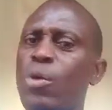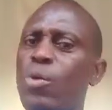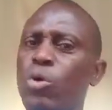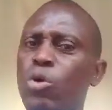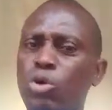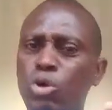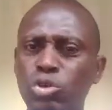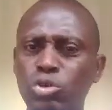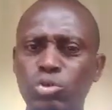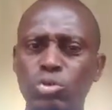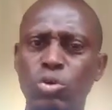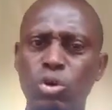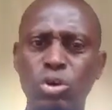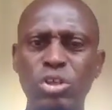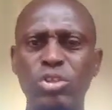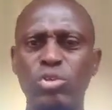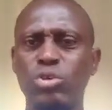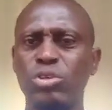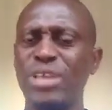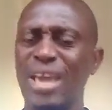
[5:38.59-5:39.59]
We go
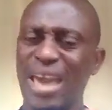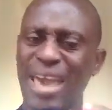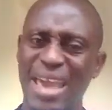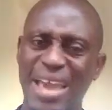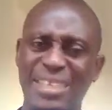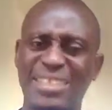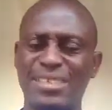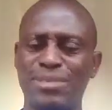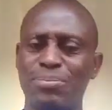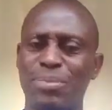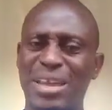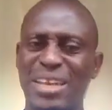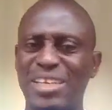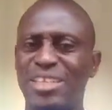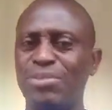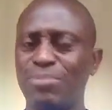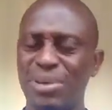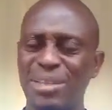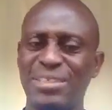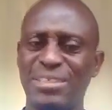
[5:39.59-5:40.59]
into their health
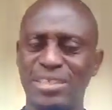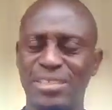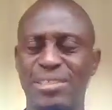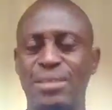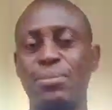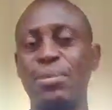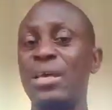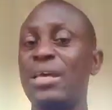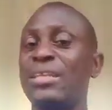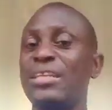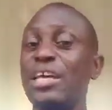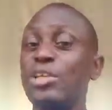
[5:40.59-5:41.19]
management system.